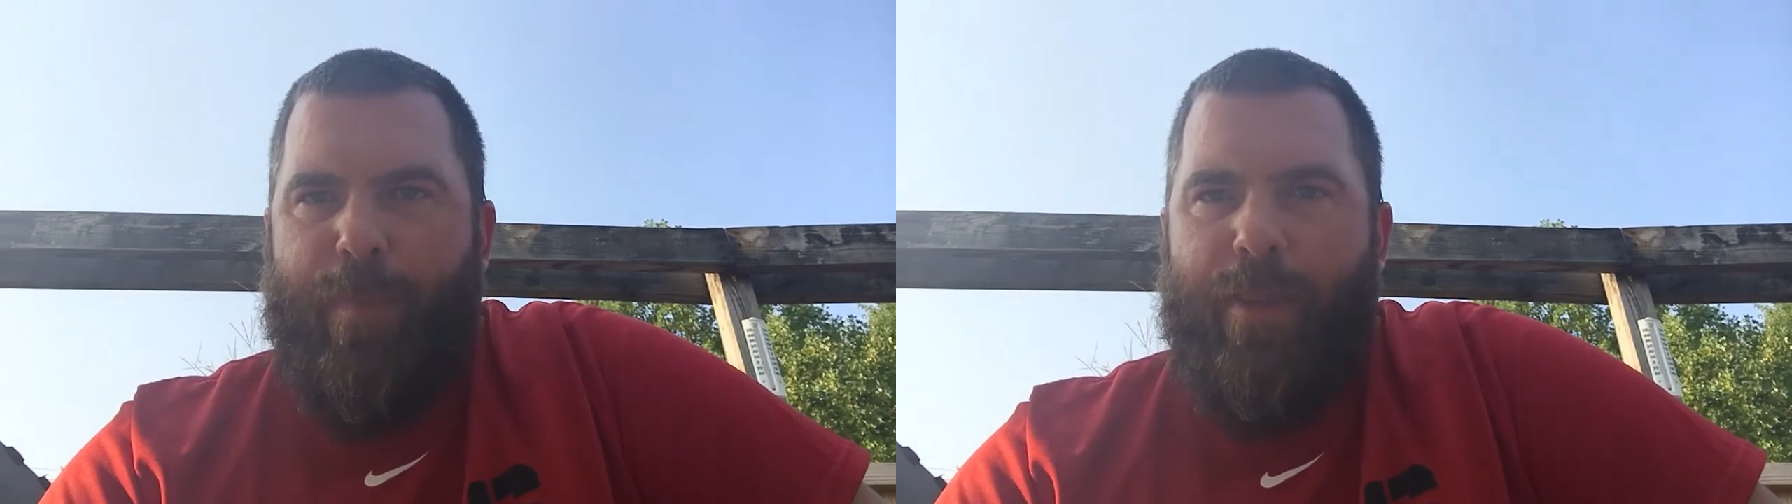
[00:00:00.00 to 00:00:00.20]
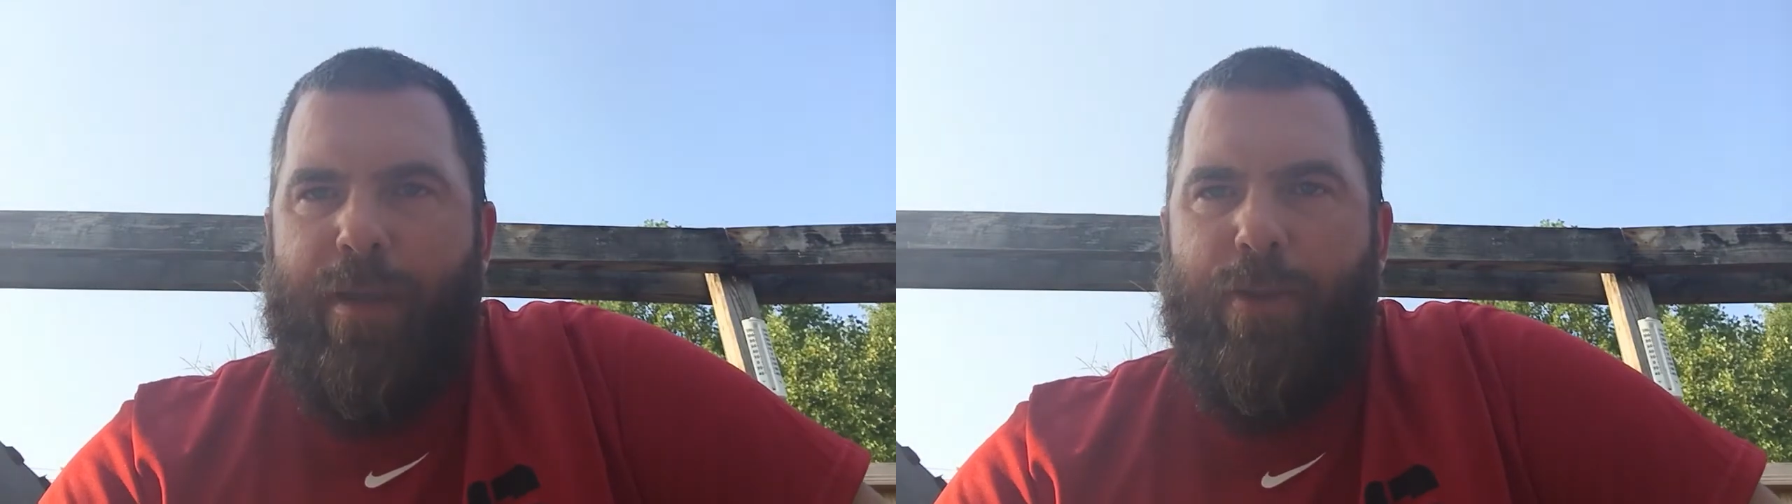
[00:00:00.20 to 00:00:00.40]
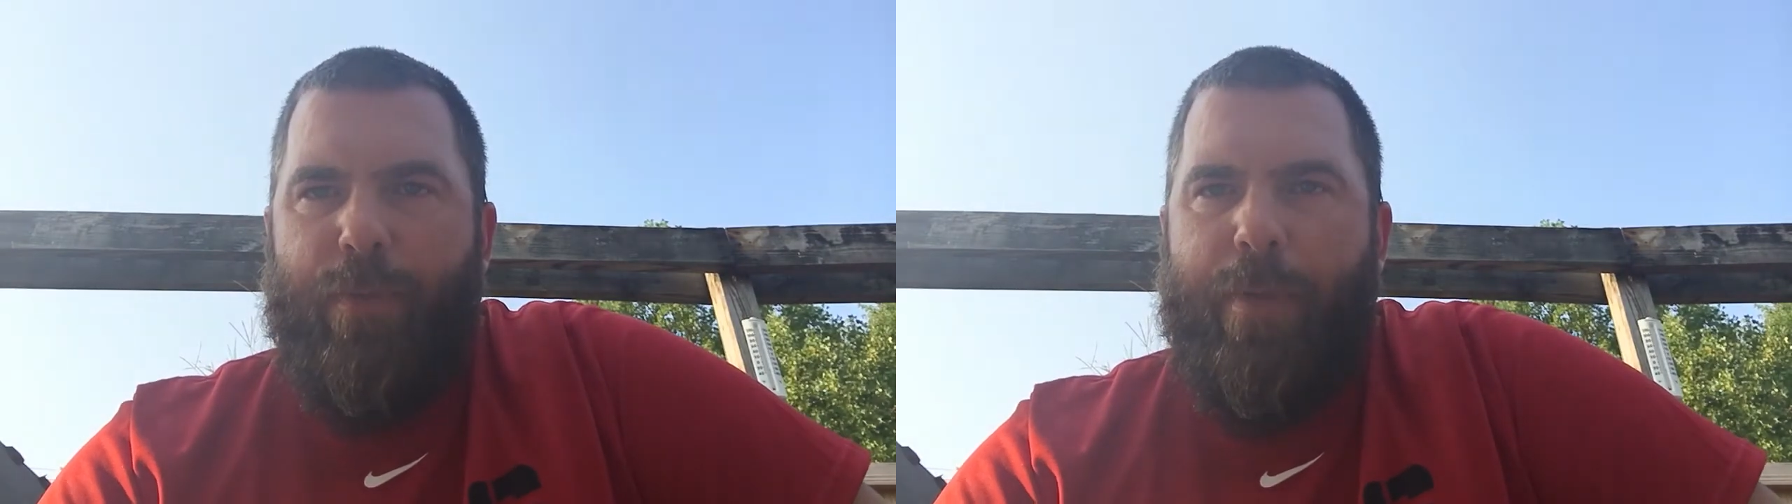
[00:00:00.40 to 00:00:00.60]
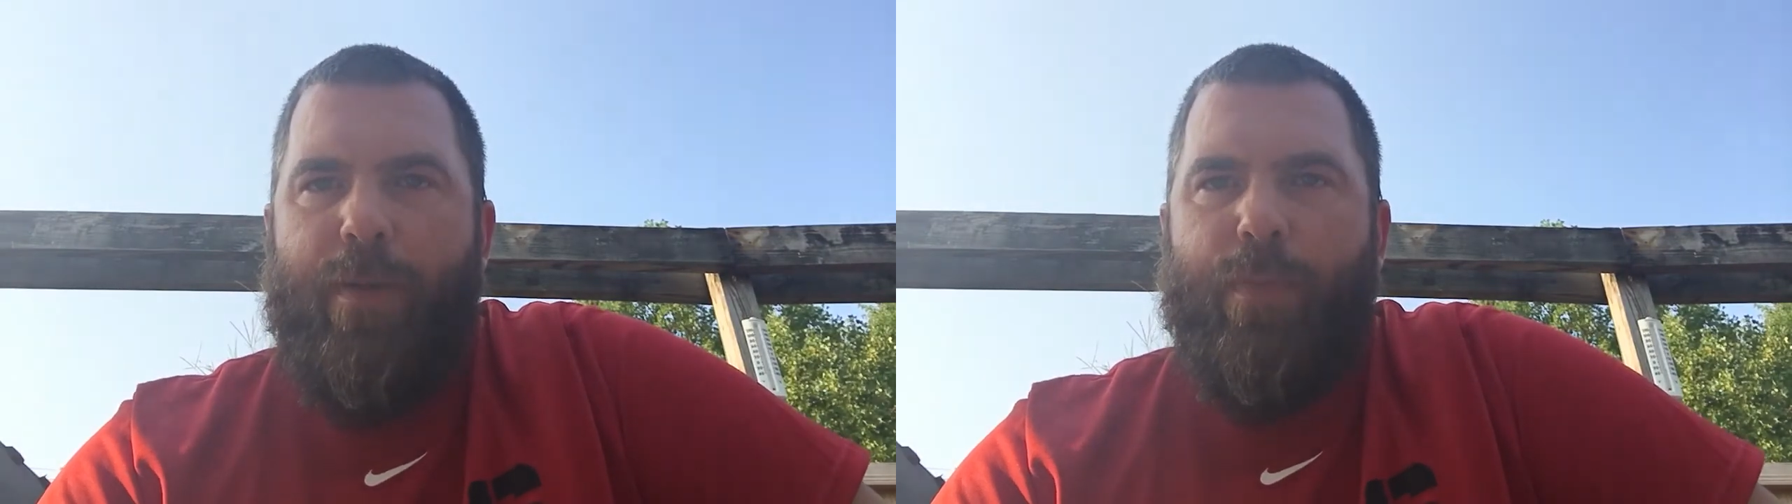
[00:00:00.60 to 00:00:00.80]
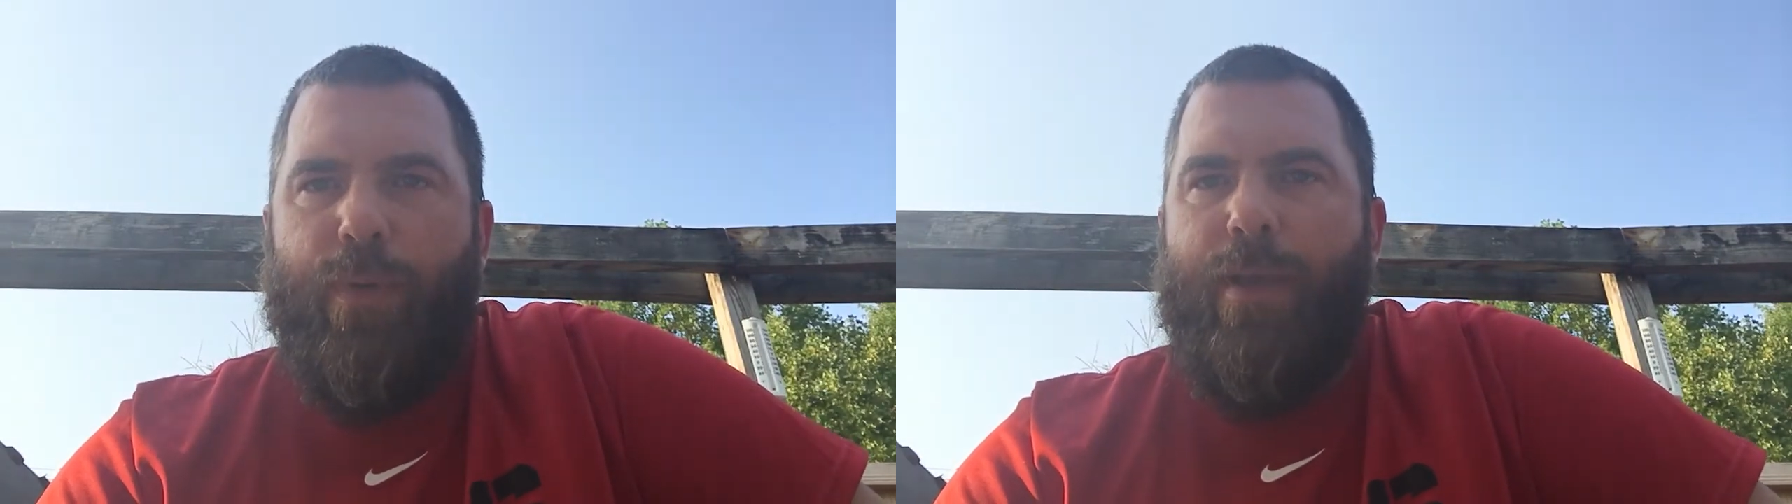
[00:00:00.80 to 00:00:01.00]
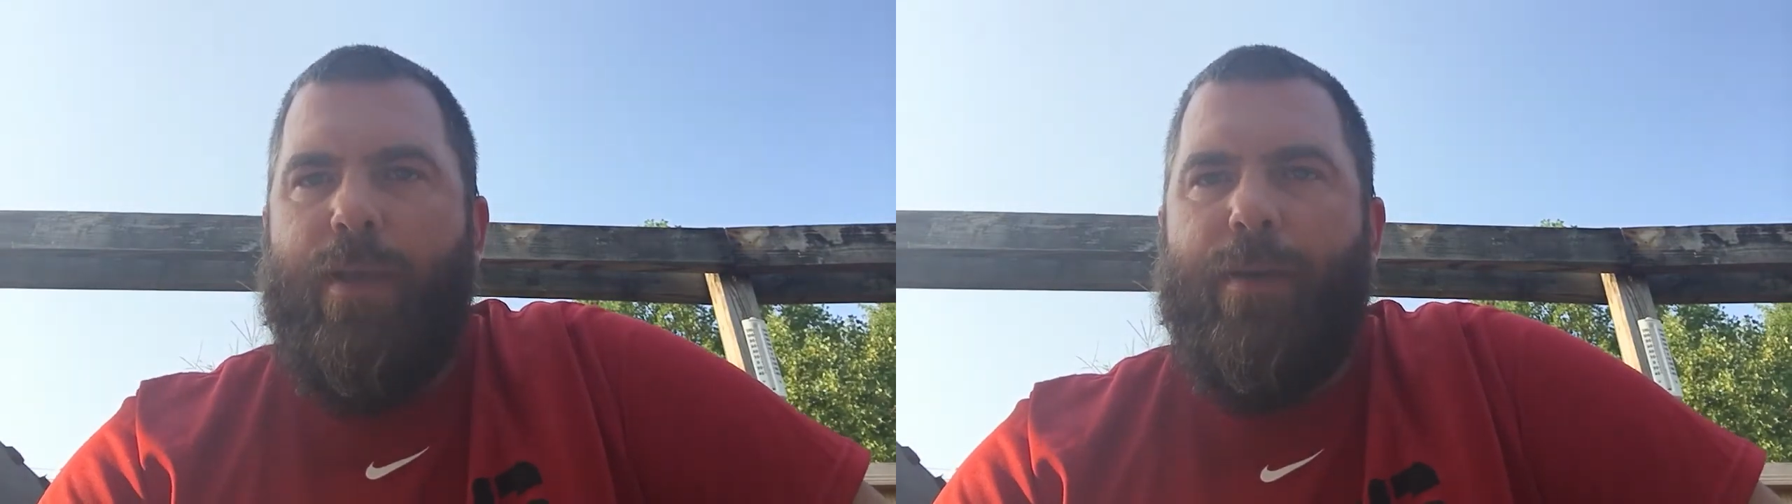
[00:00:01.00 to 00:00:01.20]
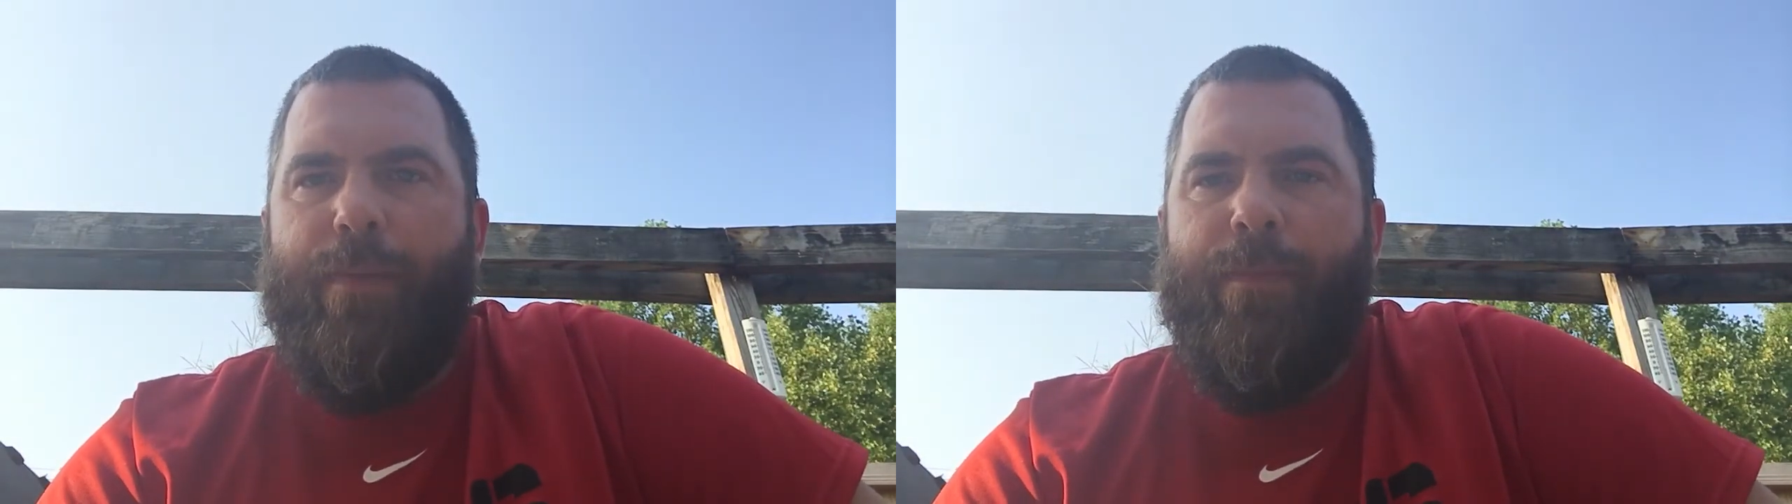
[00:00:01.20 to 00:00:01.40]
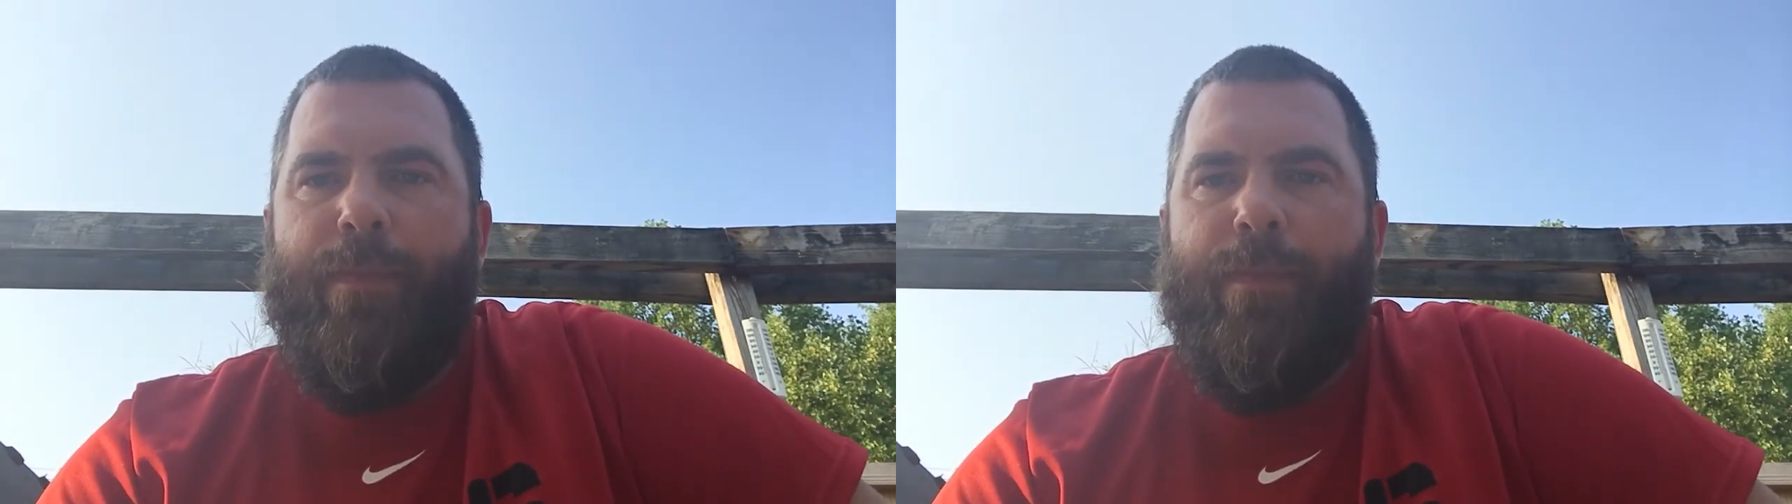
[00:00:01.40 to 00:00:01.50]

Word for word: by the other people in